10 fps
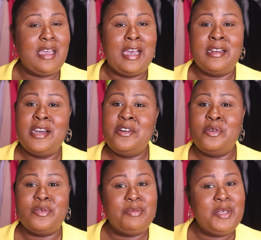I
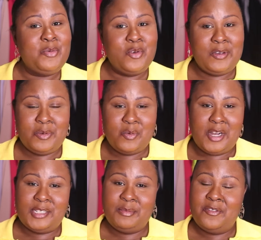know the people who have been
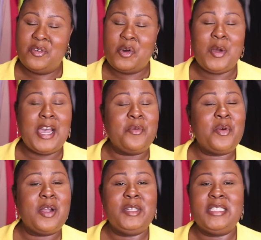watching me for a while
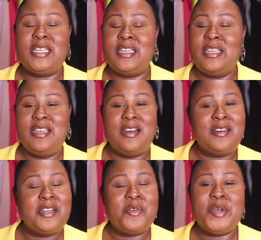probably saying,
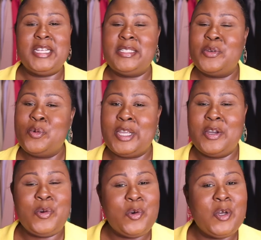Kiana, what is going
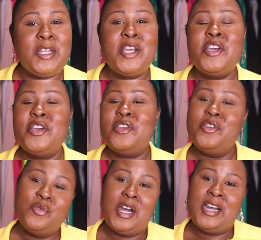on?
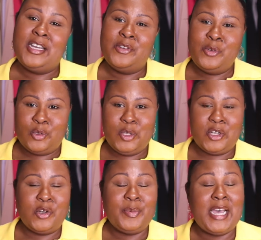You are a neutral
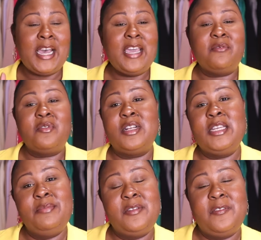girl, but I have
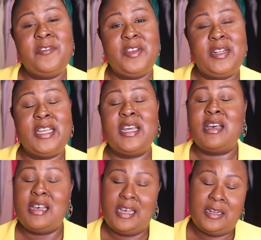really been feeling
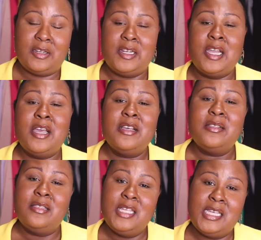color
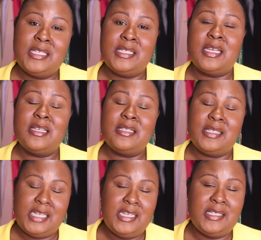this
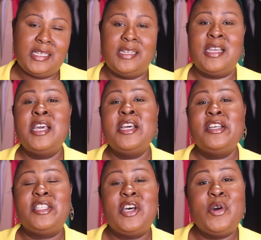season.
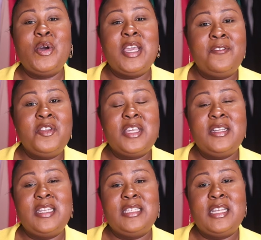So if you
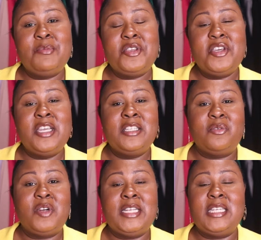think that's something you're
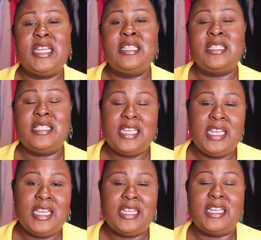interested in
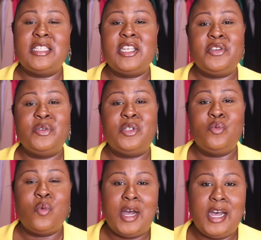seeing, continue to
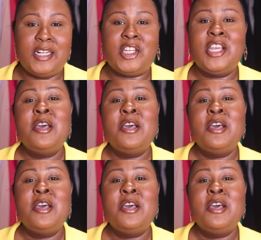watch.